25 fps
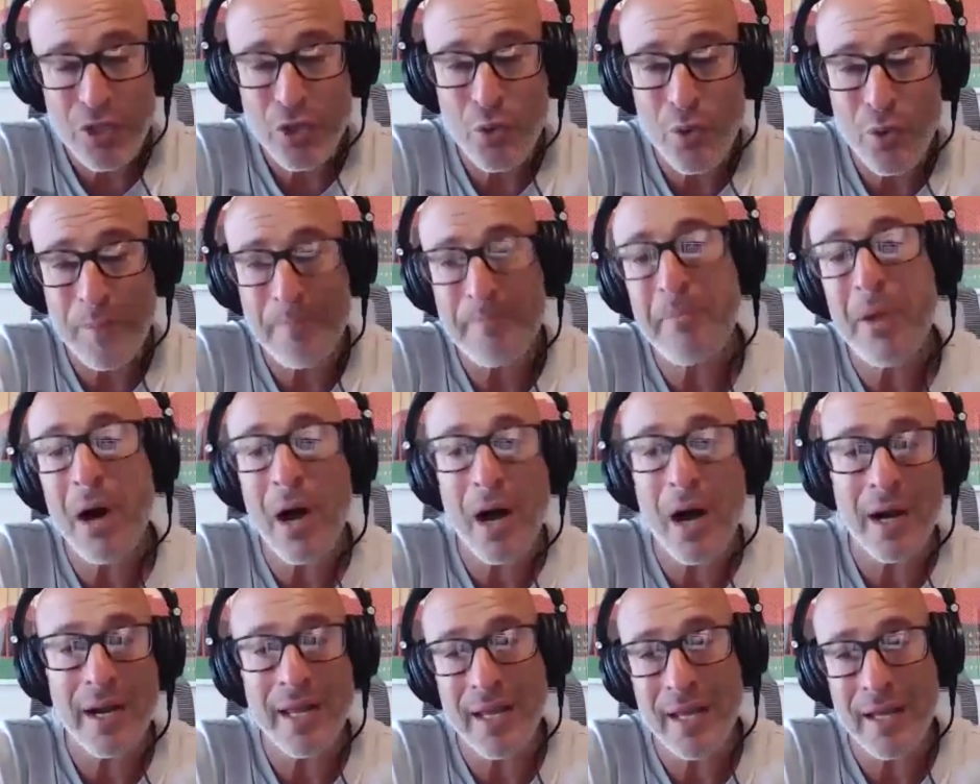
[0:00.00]
you
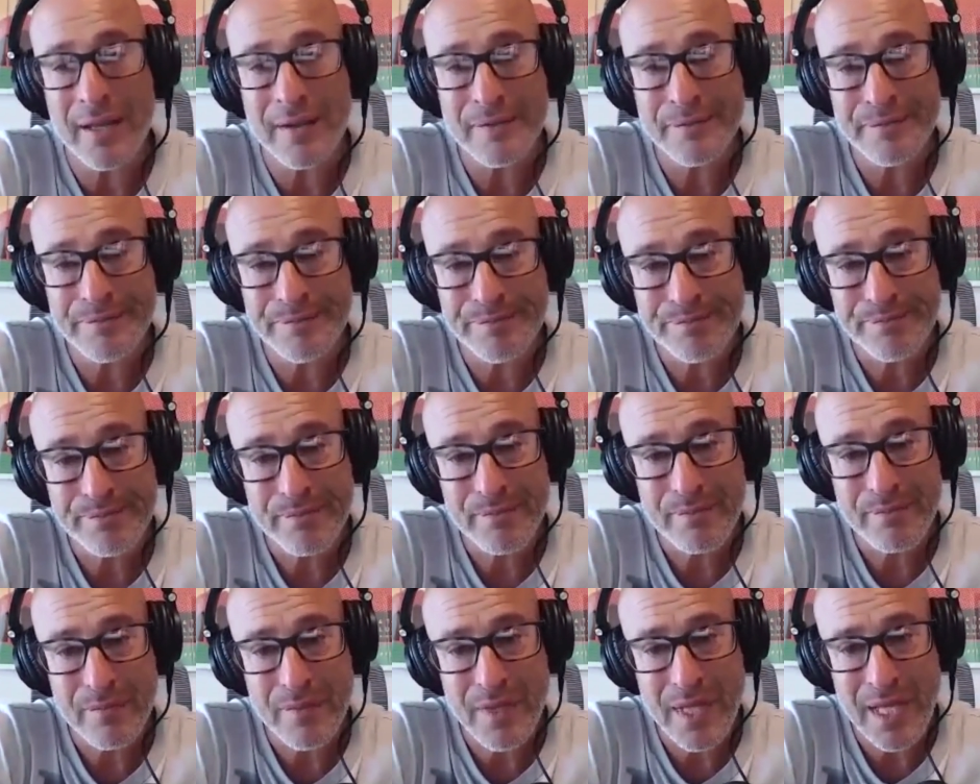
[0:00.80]
embody it
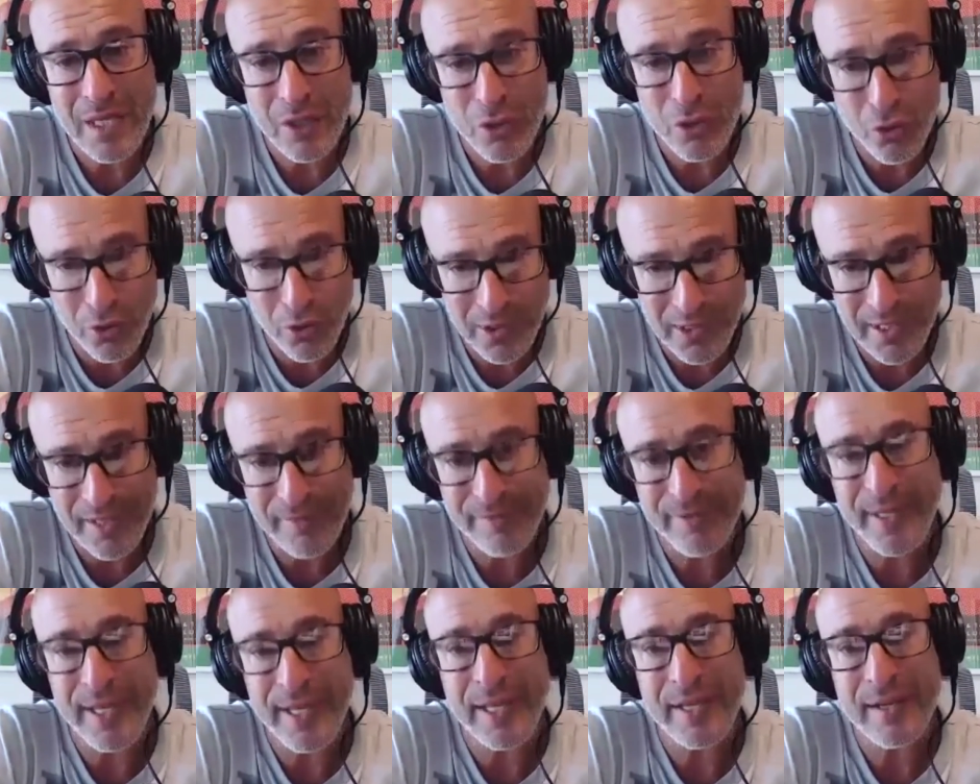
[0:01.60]
you're
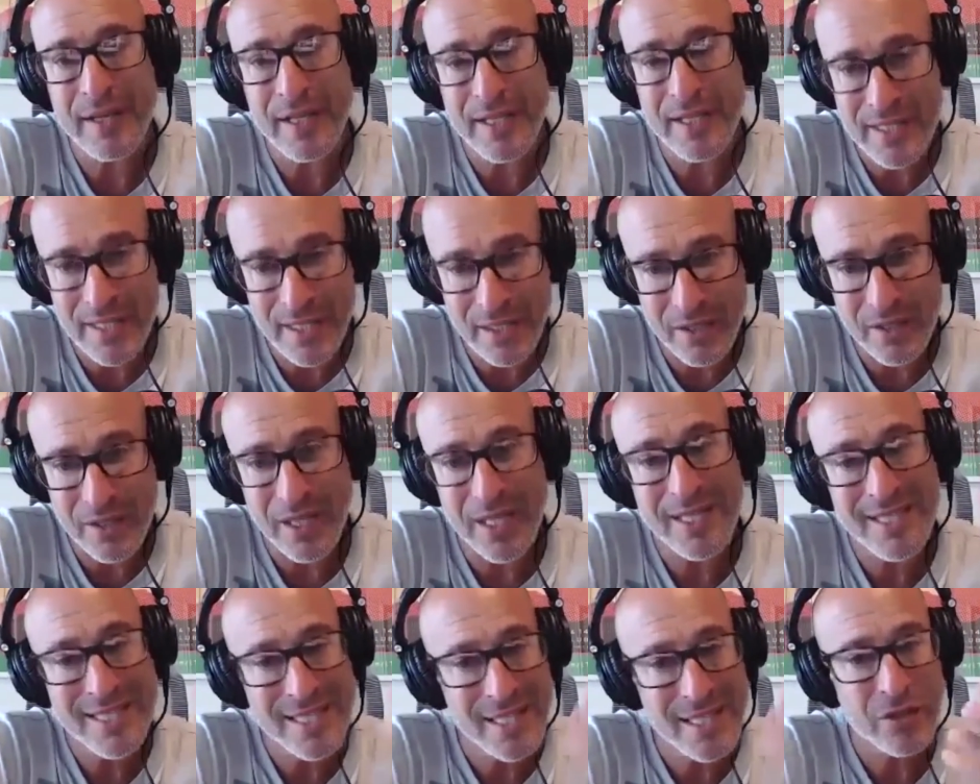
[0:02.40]
living it it's
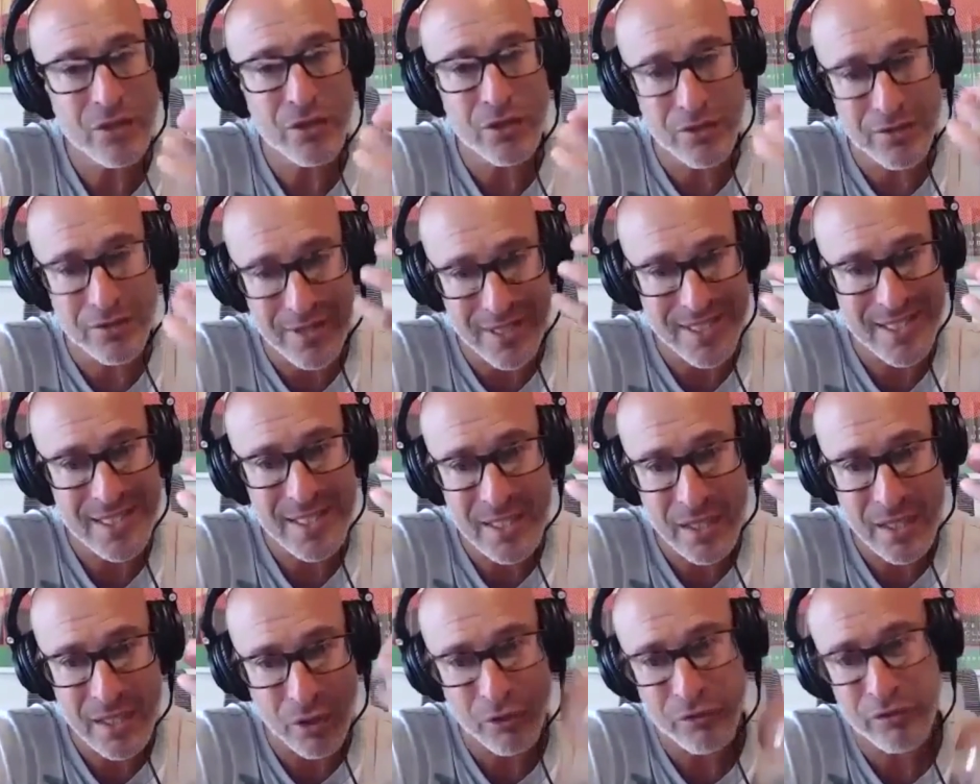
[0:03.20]
in it's in you, the
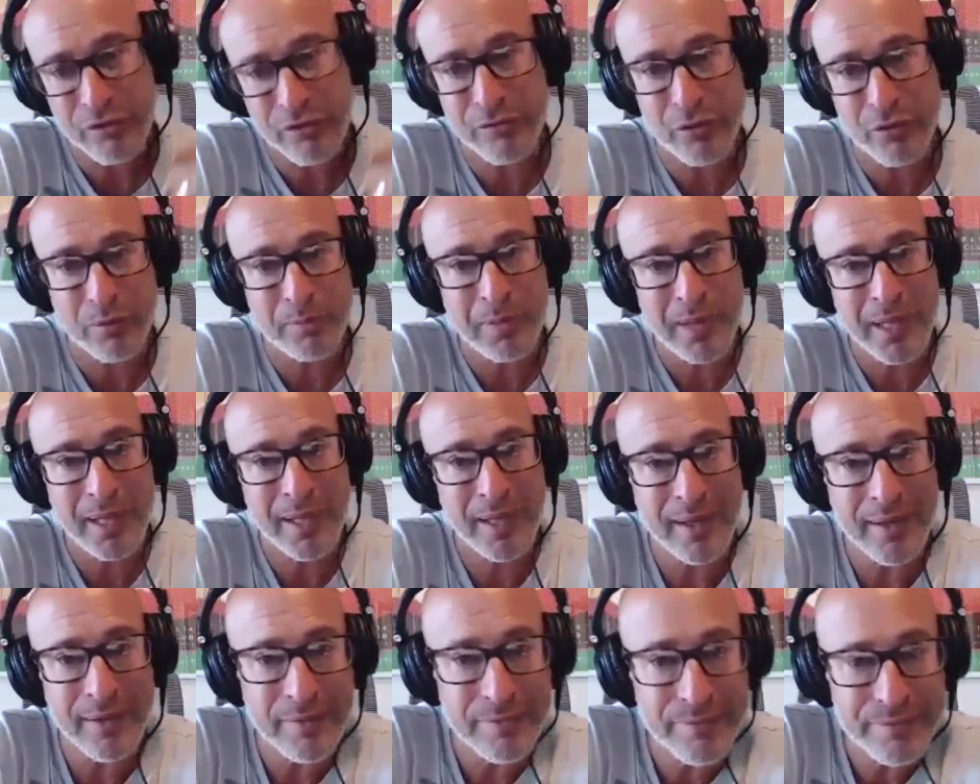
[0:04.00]
cells of your
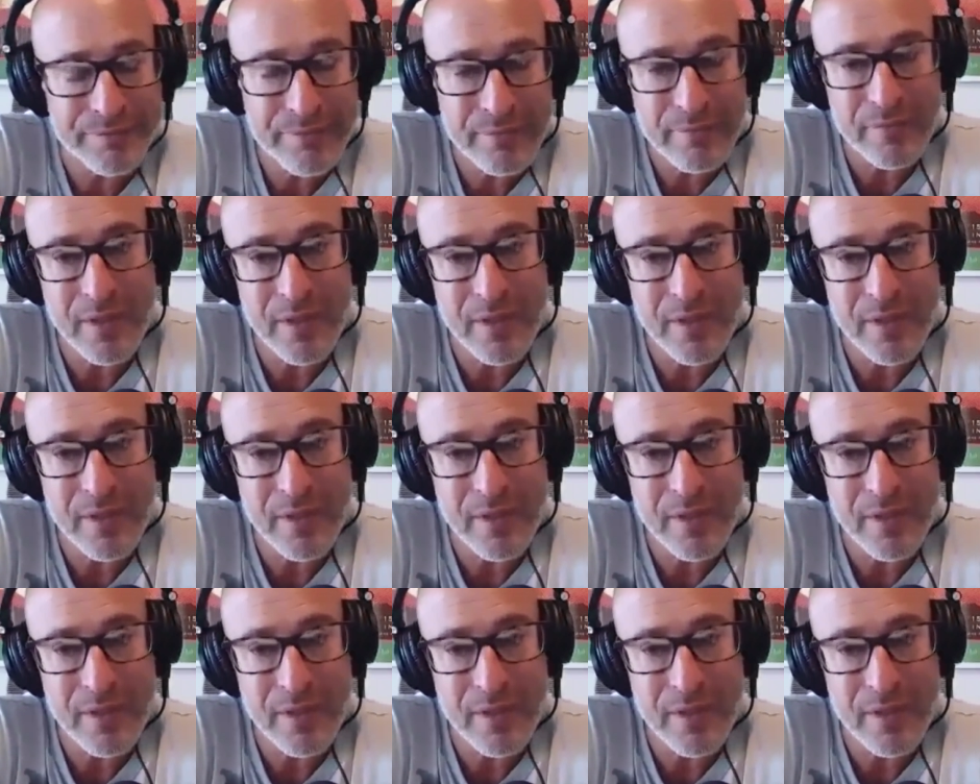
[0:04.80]
being